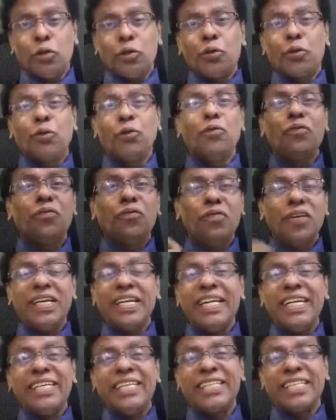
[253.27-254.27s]
through
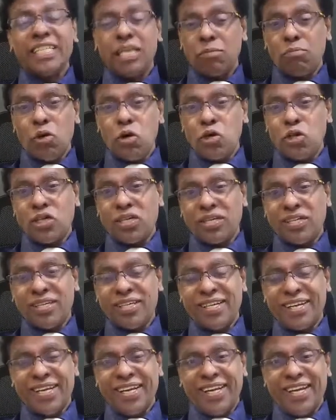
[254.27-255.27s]
feelings, emotion
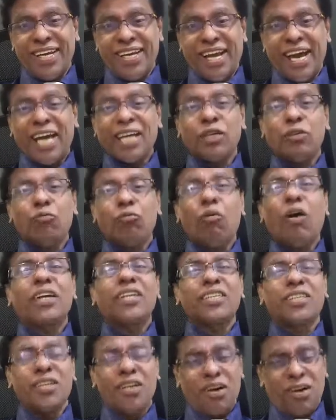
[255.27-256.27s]
and
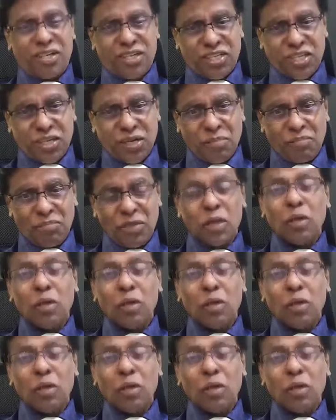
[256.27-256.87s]
whatnot.